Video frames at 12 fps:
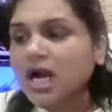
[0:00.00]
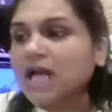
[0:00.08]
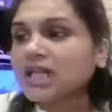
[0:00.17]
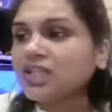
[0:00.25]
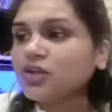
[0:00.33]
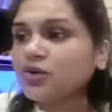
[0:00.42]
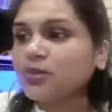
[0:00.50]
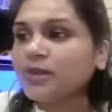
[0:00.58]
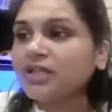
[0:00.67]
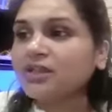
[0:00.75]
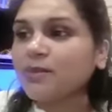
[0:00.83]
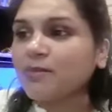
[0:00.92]
Another
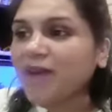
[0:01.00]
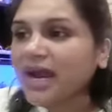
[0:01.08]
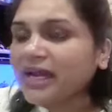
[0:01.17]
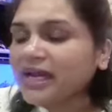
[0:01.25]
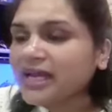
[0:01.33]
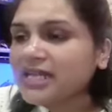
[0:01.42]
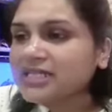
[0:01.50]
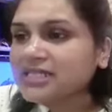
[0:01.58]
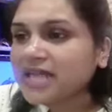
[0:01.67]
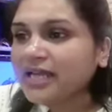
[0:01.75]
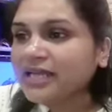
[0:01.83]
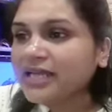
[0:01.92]
rubric, the mind
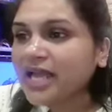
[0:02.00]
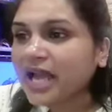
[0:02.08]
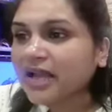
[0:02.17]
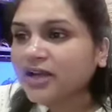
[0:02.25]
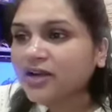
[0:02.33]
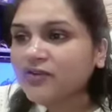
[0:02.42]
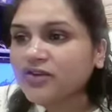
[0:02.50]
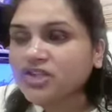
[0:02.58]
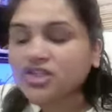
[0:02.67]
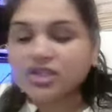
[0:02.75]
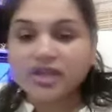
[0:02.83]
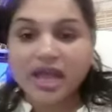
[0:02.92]
anxiety
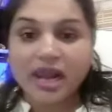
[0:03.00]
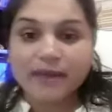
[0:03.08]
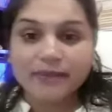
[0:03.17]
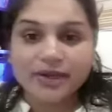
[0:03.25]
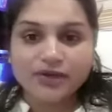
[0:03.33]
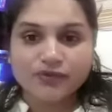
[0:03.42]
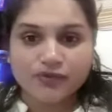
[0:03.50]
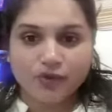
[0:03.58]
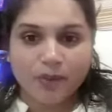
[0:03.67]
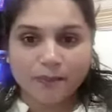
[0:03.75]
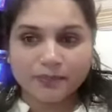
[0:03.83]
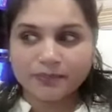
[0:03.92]
aggravation element
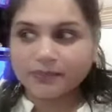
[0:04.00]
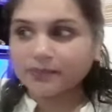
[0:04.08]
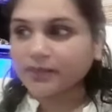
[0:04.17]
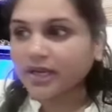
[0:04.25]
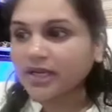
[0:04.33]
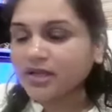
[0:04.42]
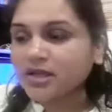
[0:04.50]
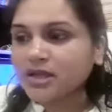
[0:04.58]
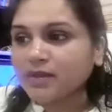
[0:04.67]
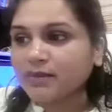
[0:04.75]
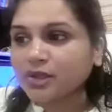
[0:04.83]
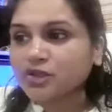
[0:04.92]
from, right?
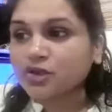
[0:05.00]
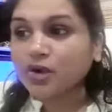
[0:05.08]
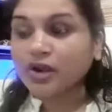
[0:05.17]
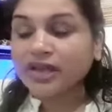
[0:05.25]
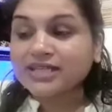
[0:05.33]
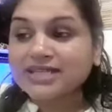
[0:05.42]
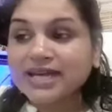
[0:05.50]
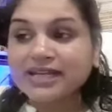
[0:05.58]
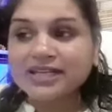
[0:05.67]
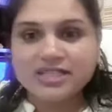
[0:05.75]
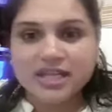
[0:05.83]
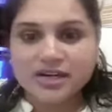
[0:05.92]
Because all
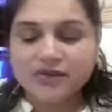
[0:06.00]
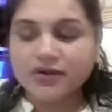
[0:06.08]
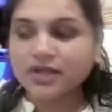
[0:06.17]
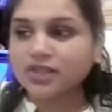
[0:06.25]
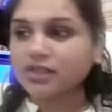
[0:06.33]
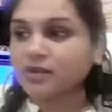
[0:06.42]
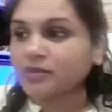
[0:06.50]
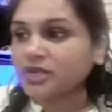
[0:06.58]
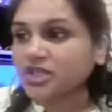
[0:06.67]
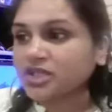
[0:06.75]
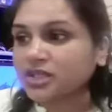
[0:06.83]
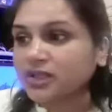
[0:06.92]
anxiety is aggravating the
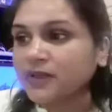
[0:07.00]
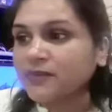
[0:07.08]
patient.